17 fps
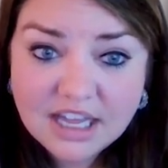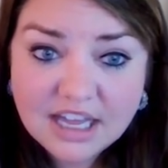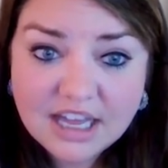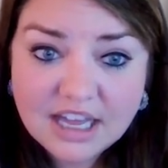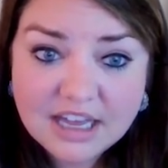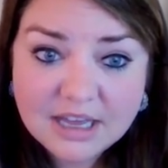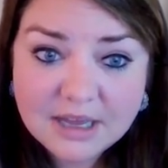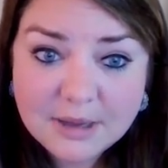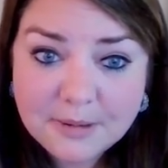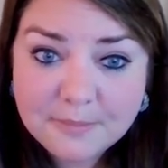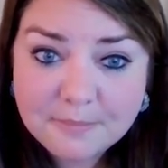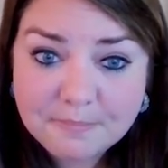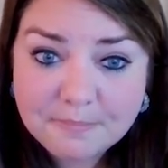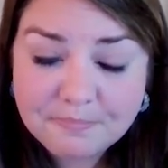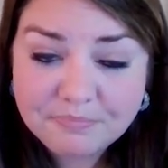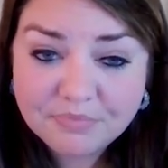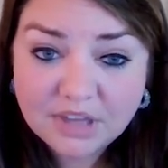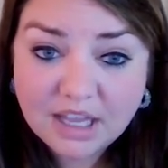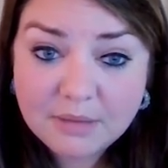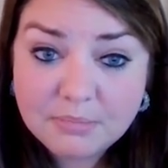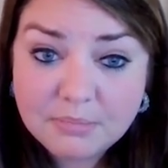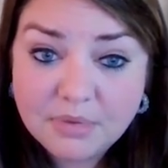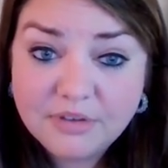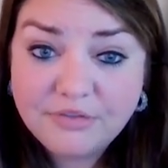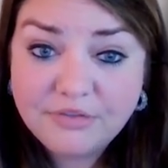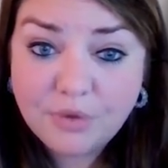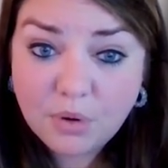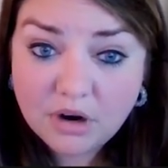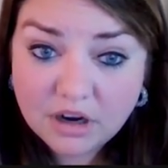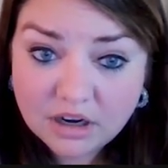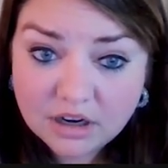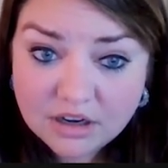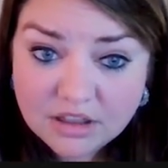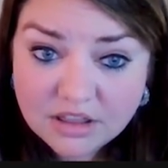And
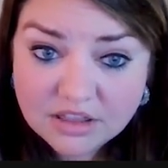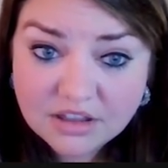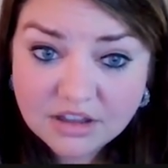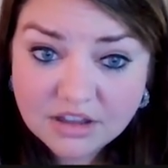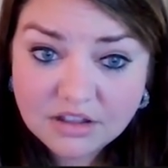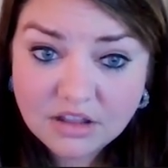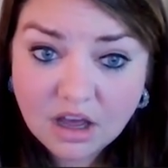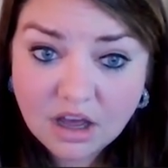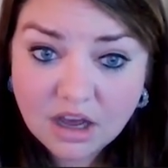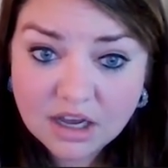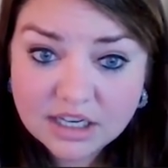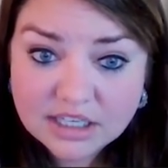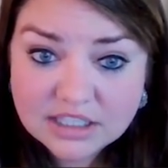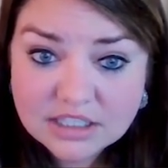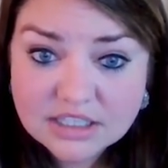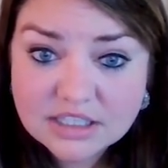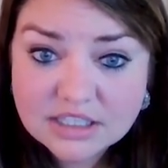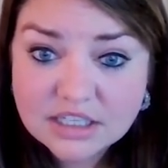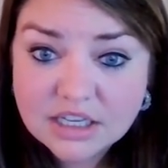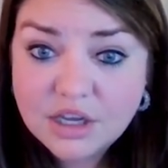before the loss,